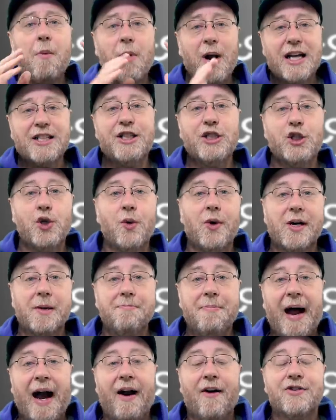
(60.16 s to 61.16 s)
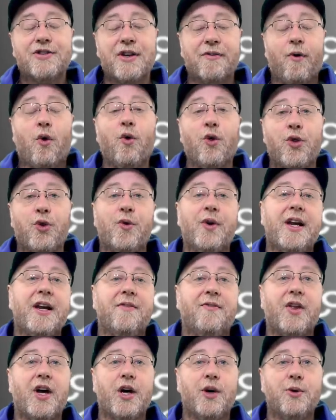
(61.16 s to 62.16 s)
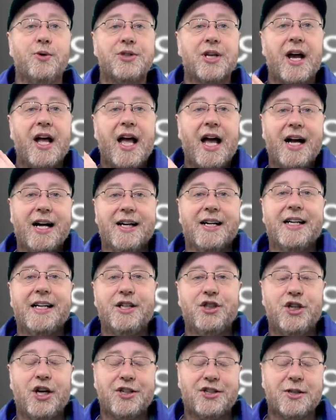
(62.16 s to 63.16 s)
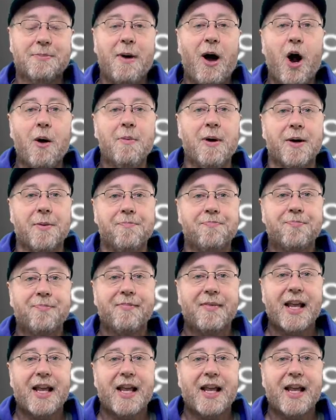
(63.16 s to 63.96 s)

And we'll actually do a comparison of all three of those uh, in just a moment.